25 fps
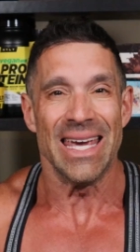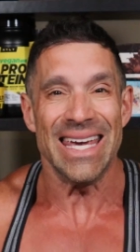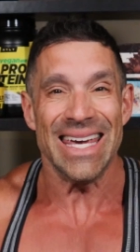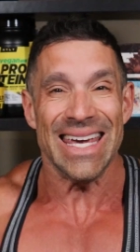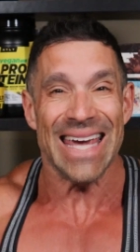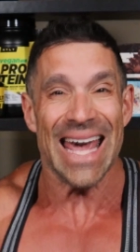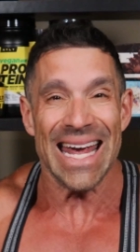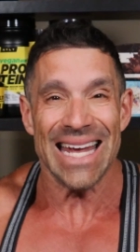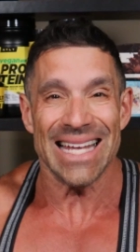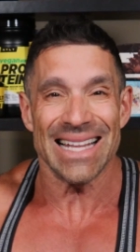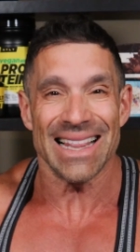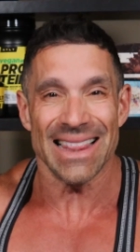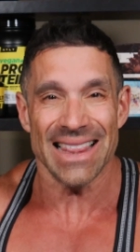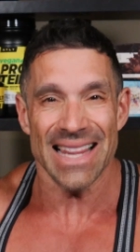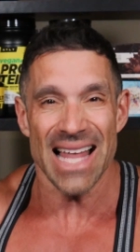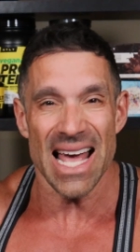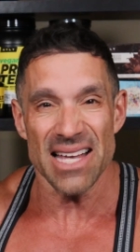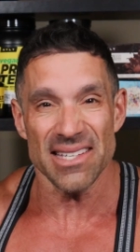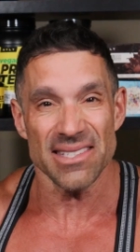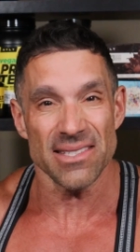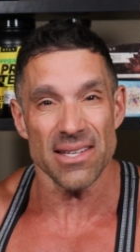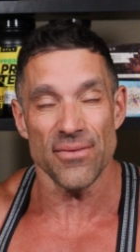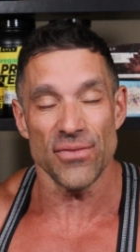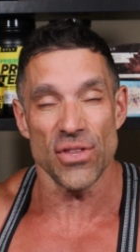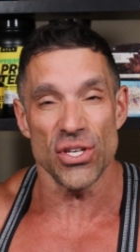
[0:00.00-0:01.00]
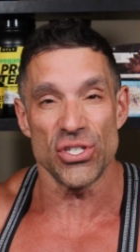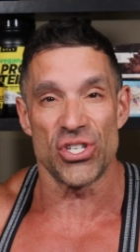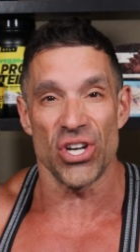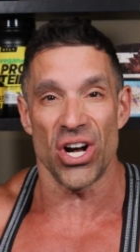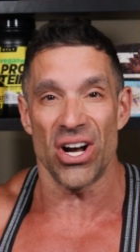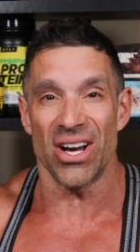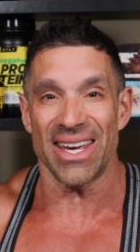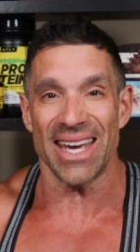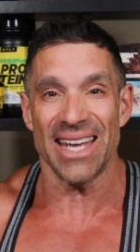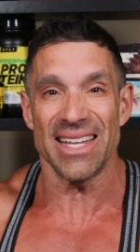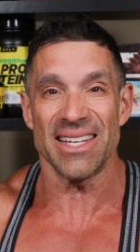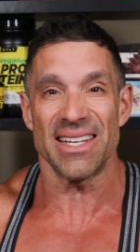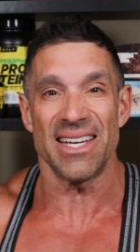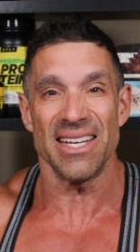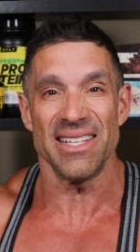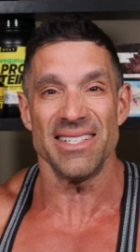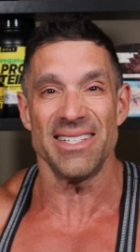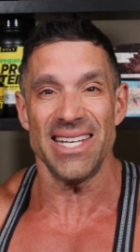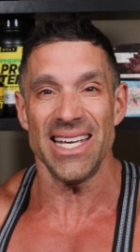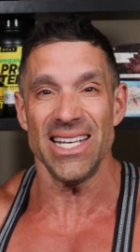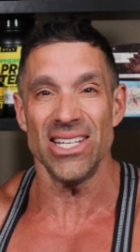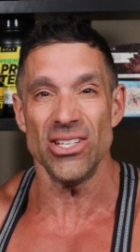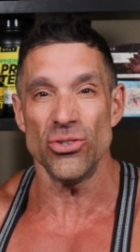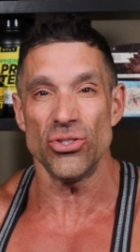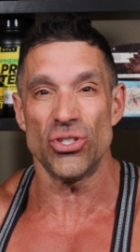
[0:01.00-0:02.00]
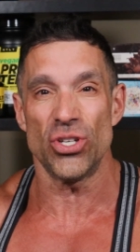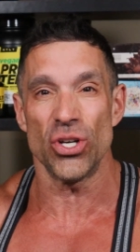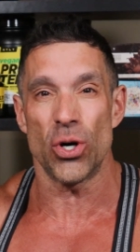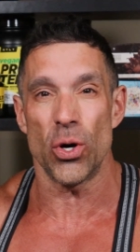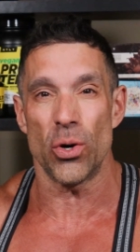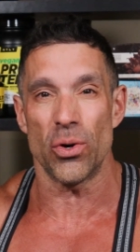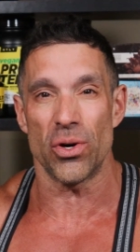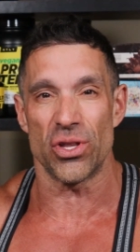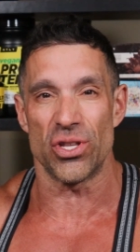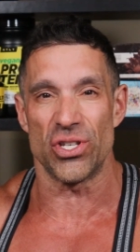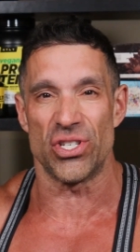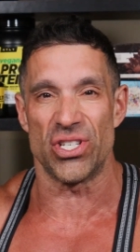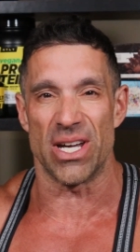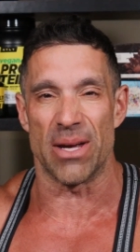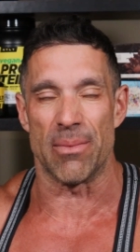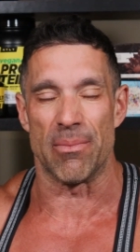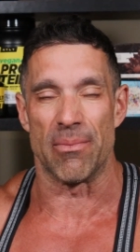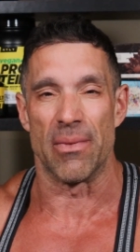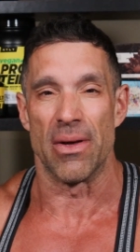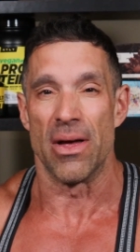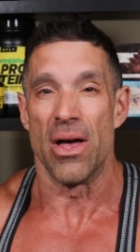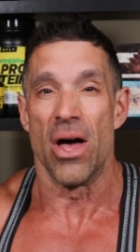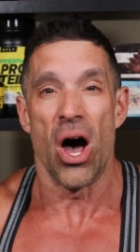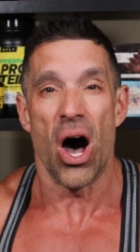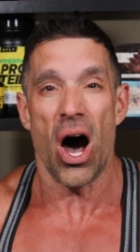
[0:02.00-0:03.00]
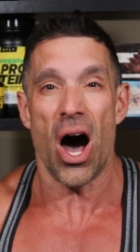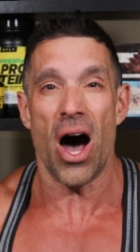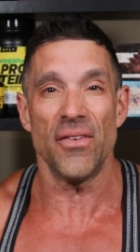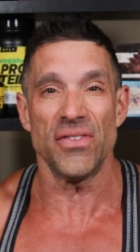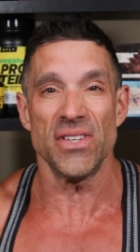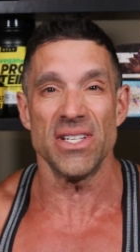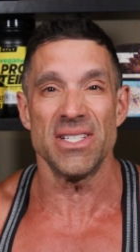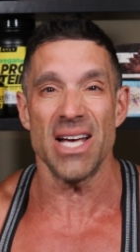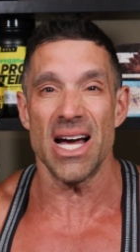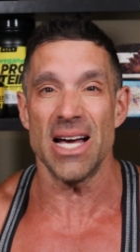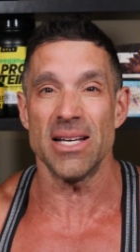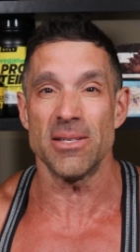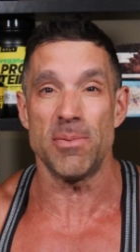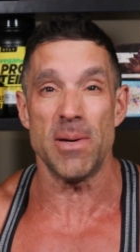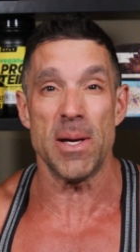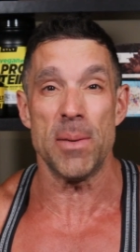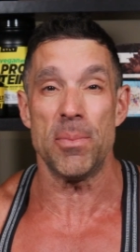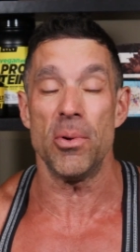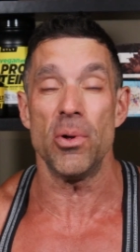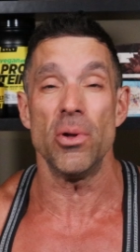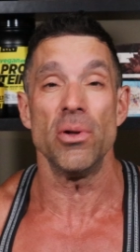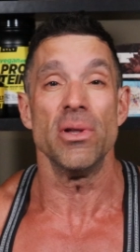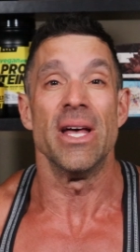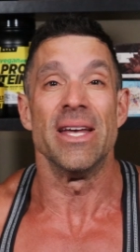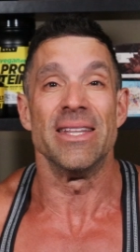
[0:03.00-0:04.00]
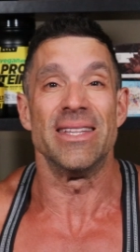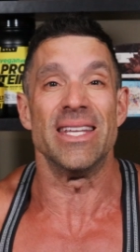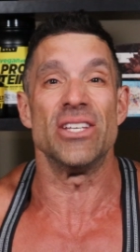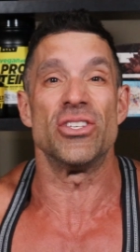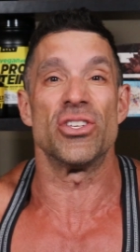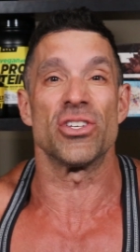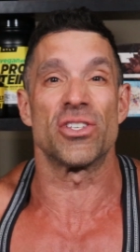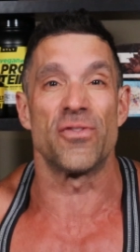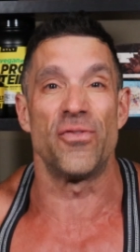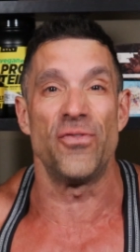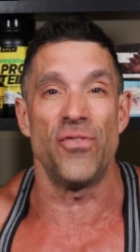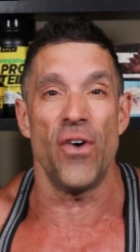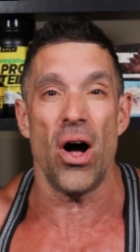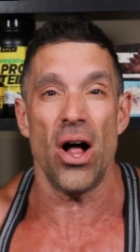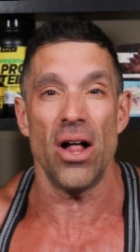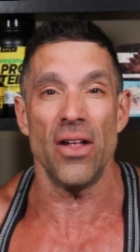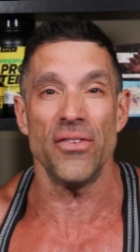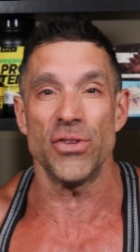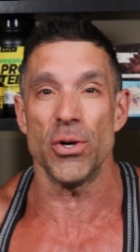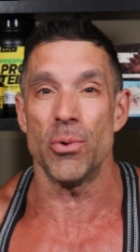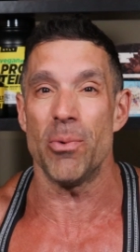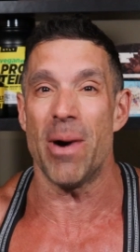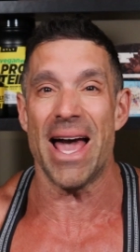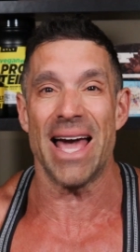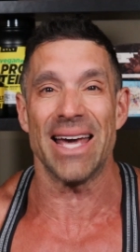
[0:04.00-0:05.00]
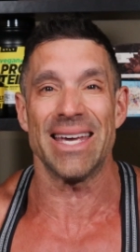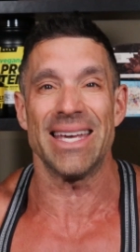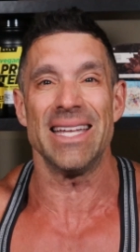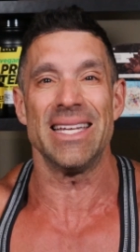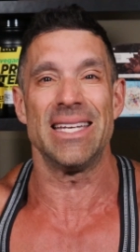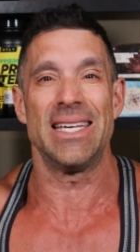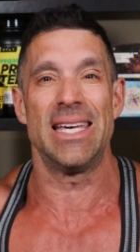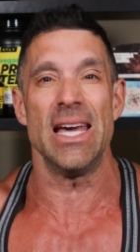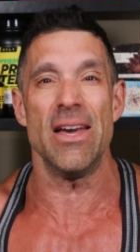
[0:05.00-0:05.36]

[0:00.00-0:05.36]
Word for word: He ate less of the junk and continued to go to the gym. Oftentimes, people, they just fall off the wagon,